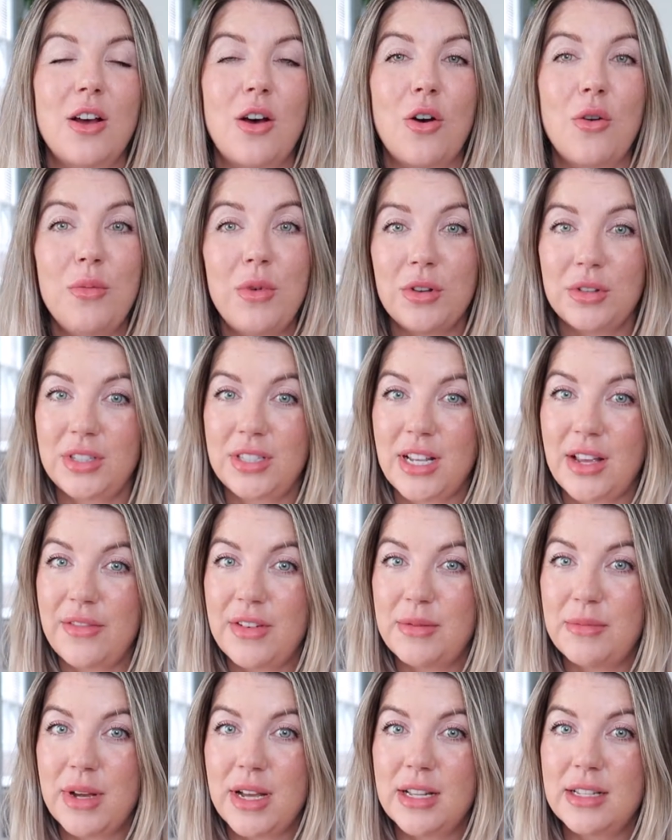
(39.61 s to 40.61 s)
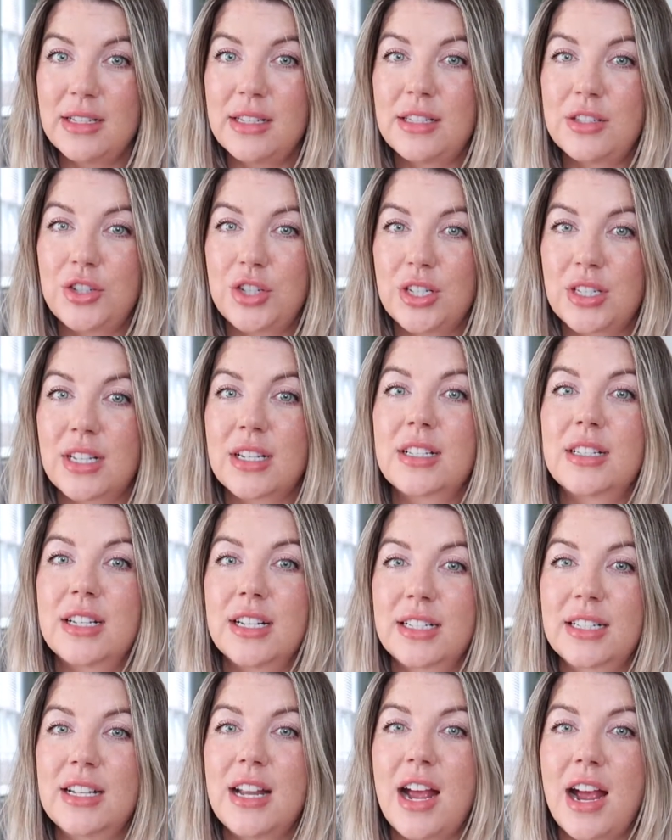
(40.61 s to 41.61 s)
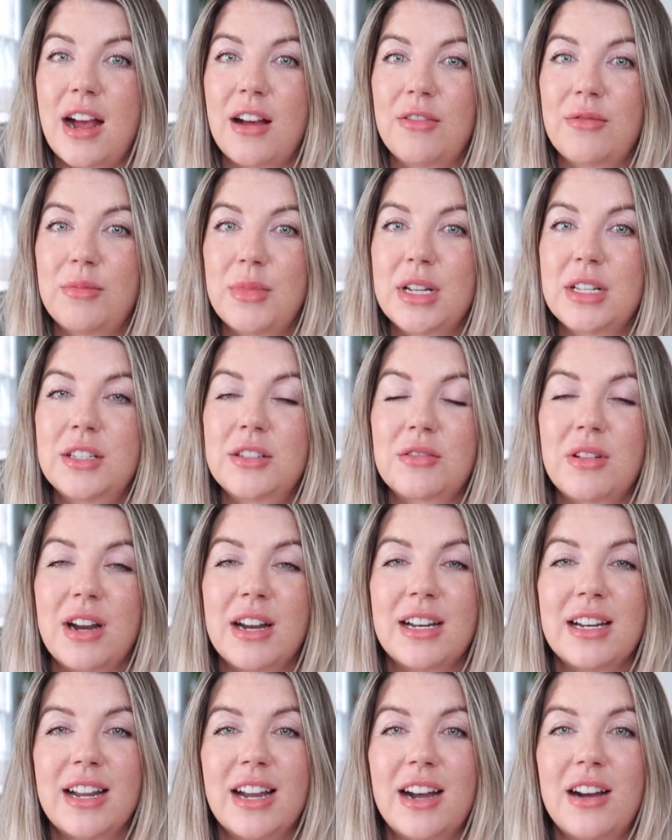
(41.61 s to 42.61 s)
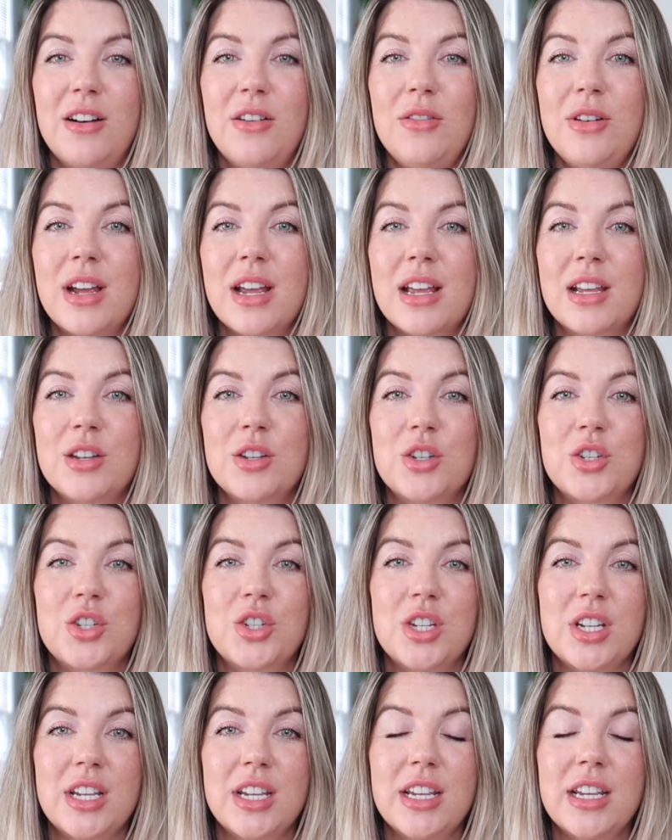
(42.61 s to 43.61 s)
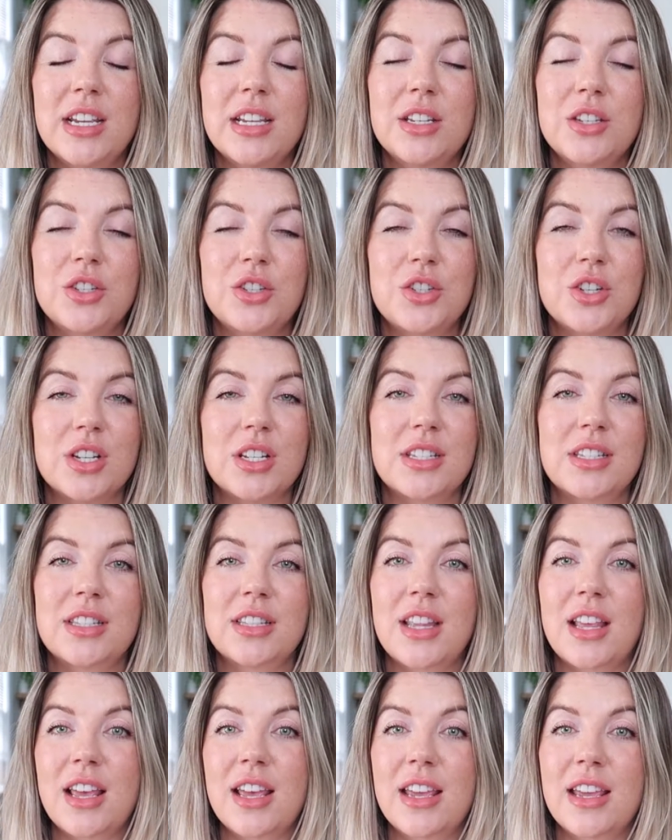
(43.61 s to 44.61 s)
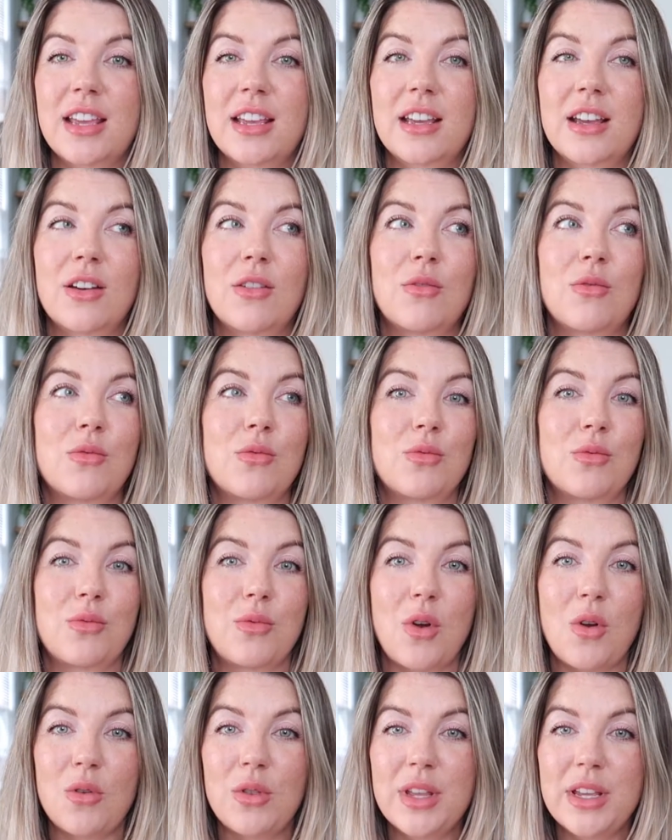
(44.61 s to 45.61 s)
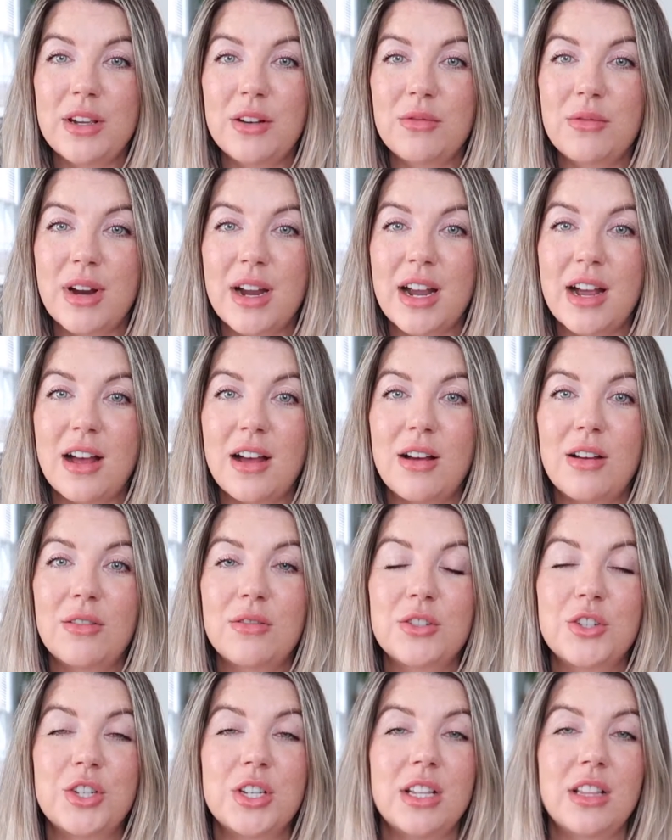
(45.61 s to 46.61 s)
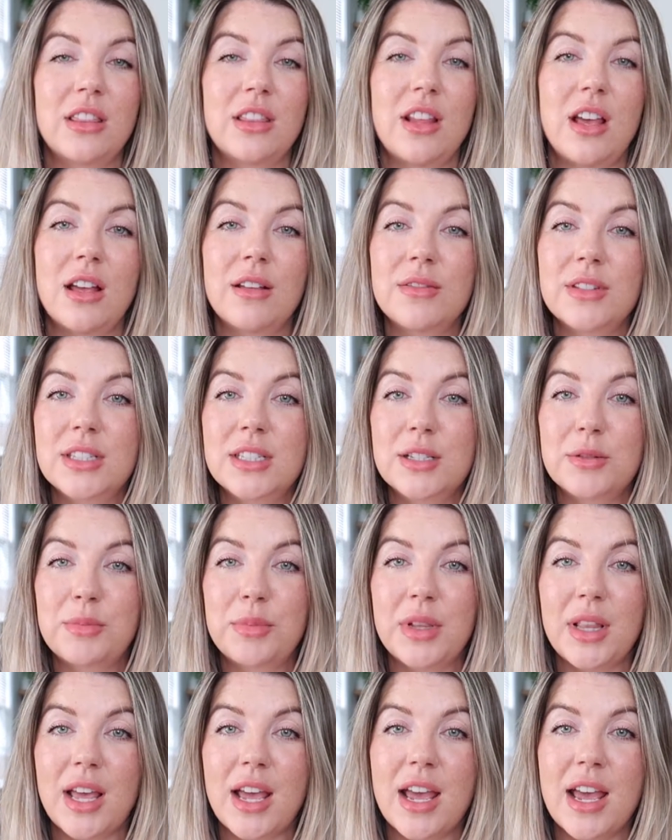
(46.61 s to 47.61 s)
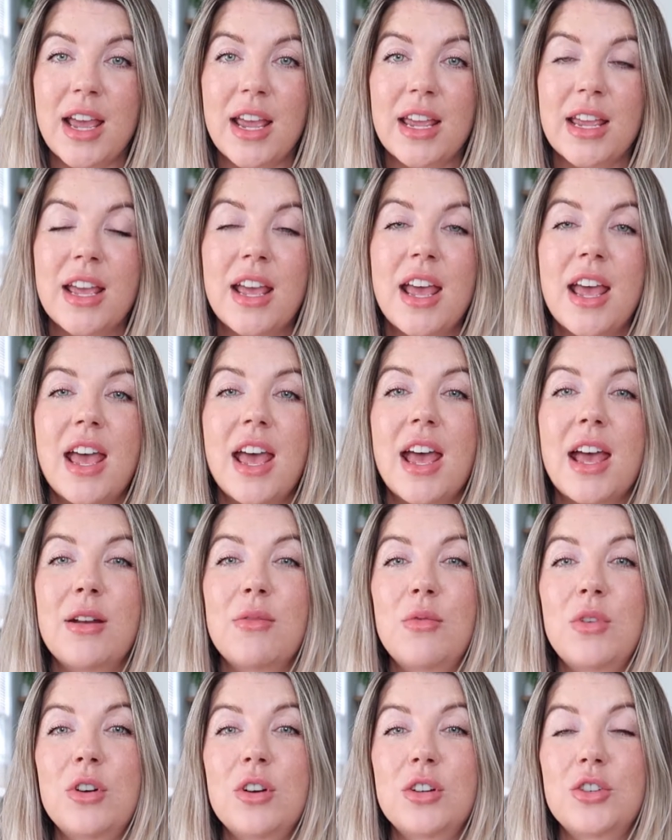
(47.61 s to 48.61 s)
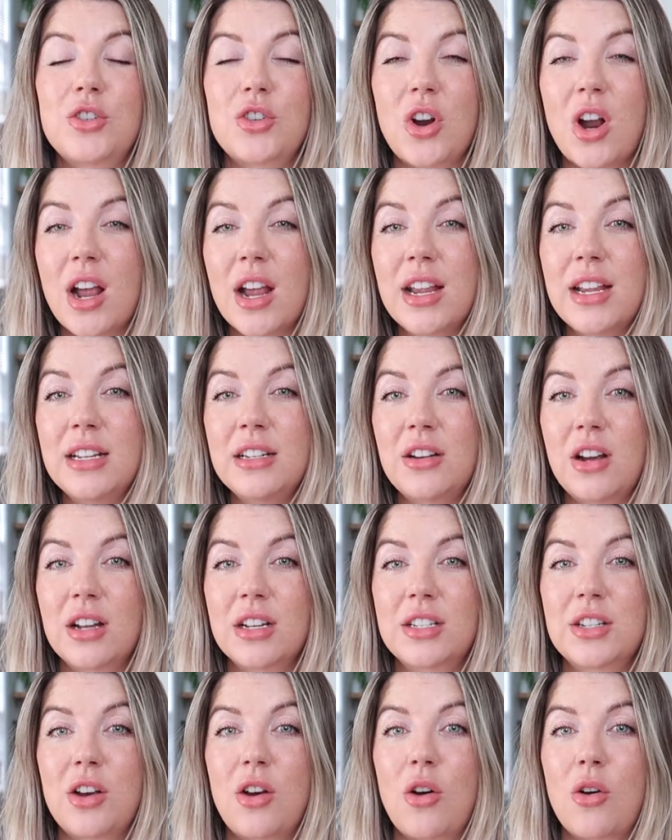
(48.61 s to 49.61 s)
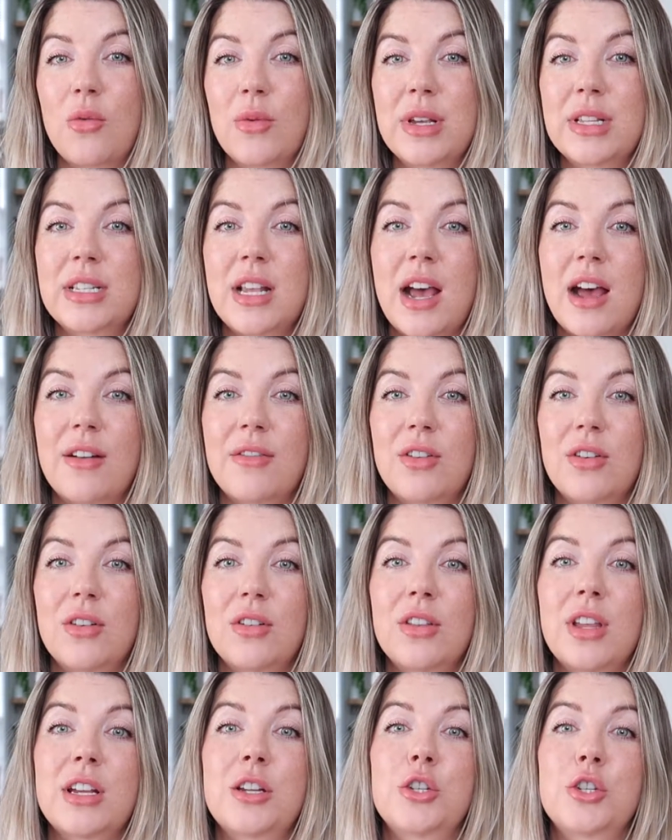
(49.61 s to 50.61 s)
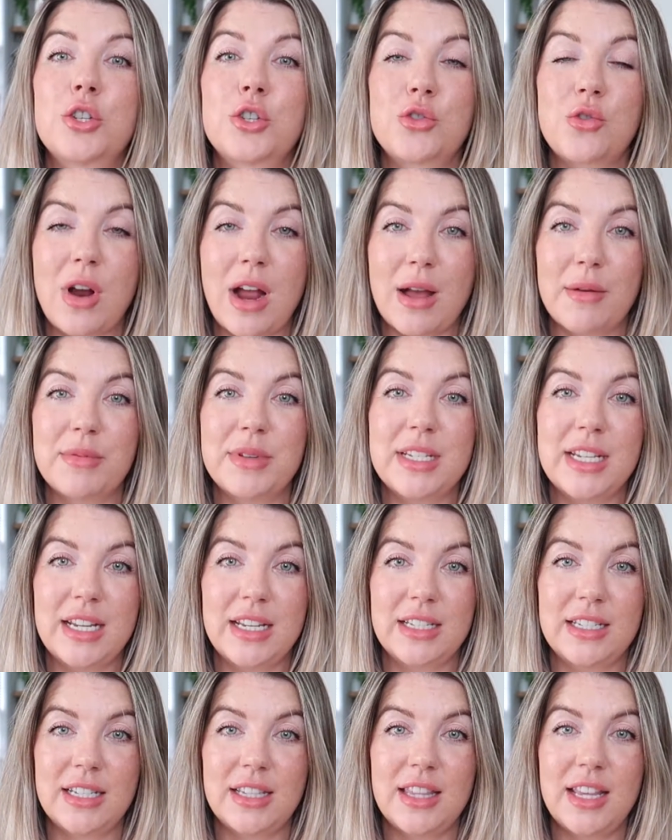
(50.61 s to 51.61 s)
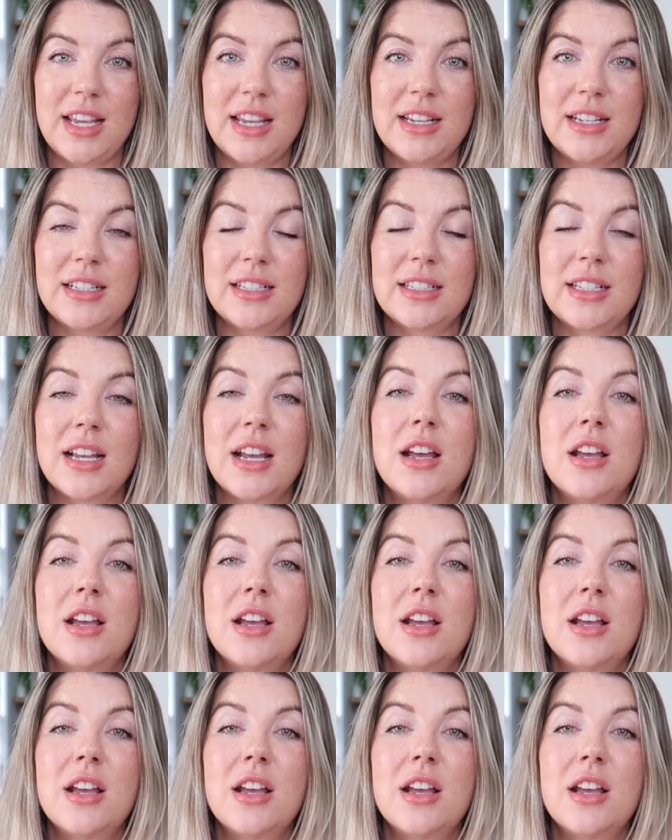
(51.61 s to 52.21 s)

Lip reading: almost 7 months. She's like 6.5 months right now, and she is just like rolling around. She loves to play, and we're trying not to always have her like strapped into things.